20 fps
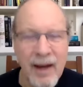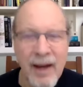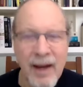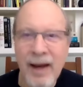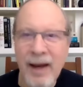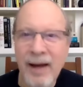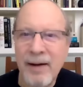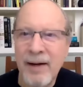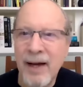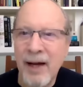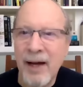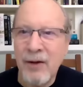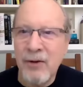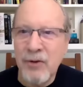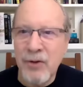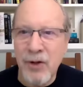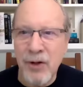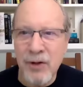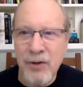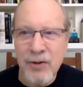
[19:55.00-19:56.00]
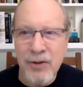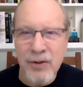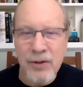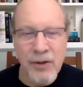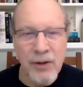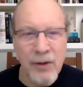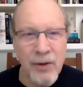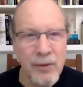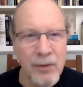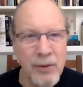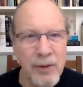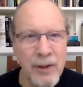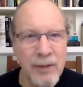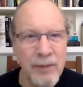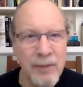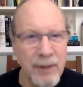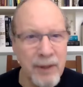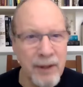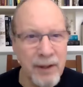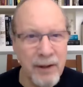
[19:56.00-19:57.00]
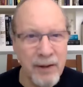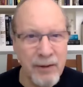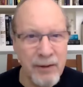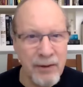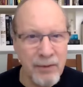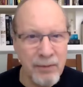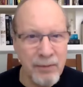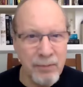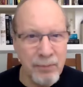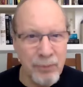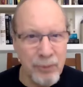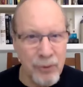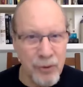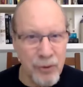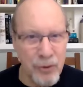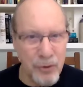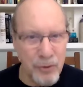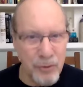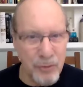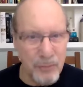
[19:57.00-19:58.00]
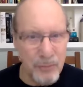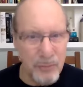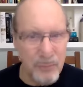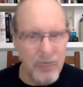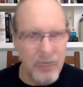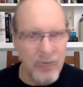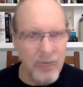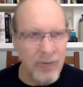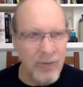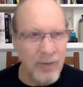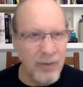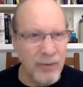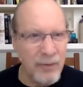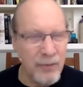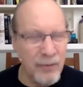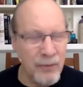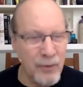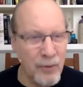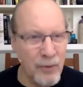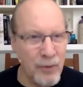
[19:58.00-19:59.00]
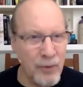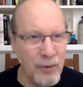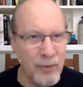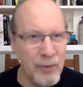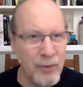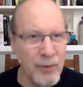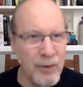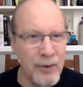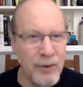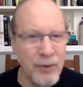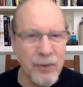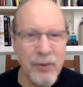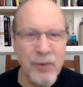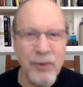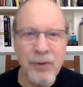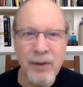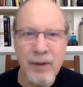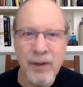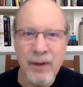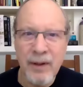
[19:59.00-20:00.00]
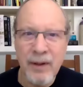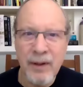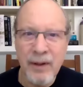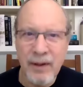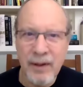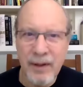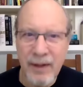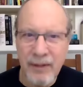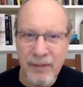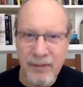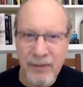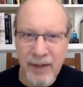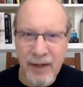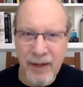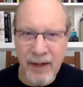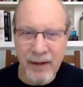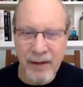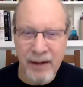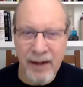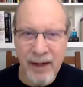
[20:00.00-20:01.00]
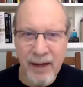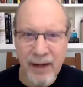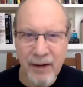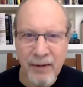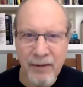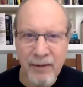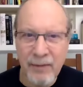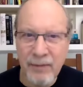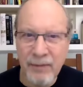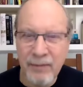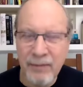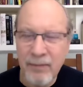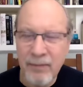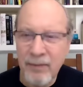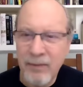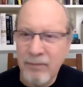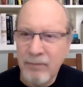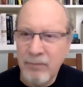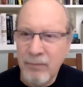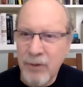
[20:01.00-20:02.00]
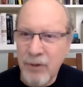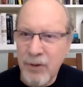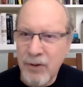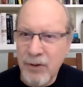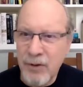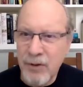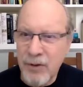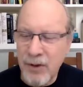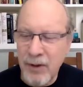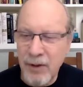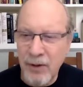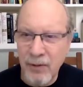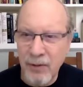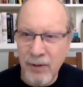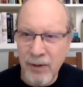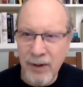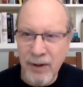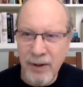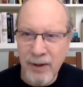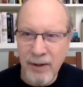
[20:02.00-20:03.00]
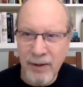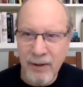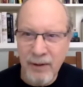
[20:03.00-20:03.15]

And now just slowly begin to push the floor with your left hand now, just slowly.